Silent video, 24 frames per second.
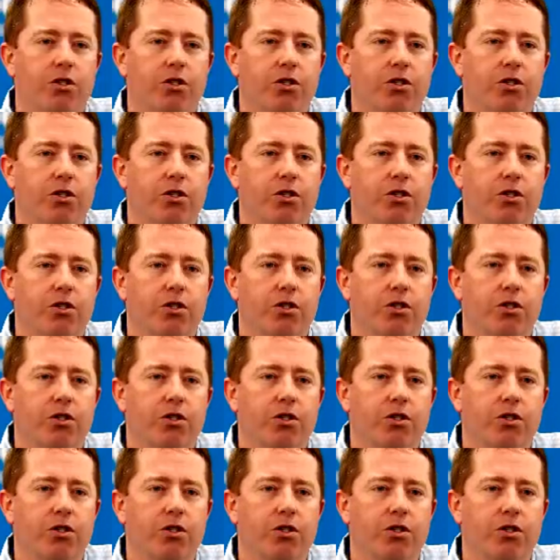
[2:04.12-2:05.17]

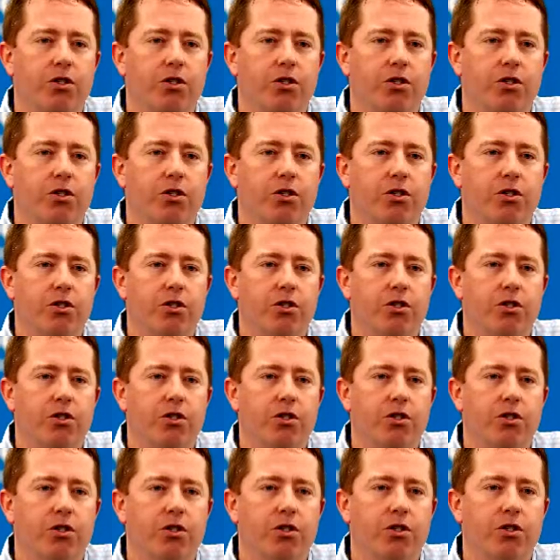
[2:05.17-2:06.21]

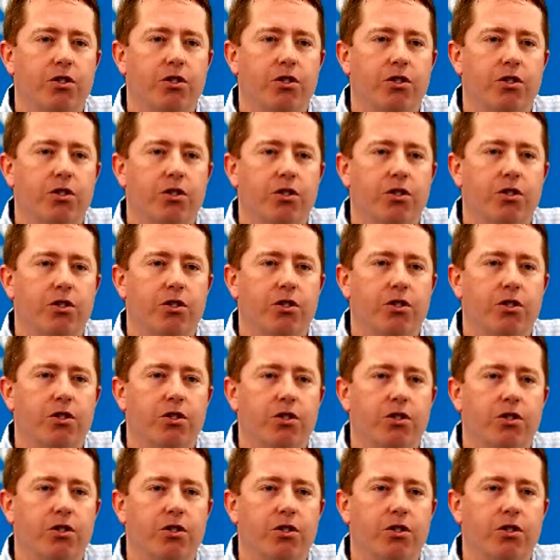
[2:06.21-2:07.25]

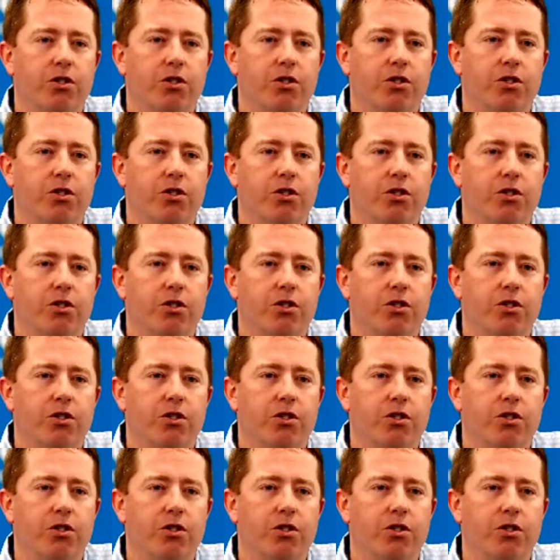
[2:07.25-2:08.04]
(not speaking)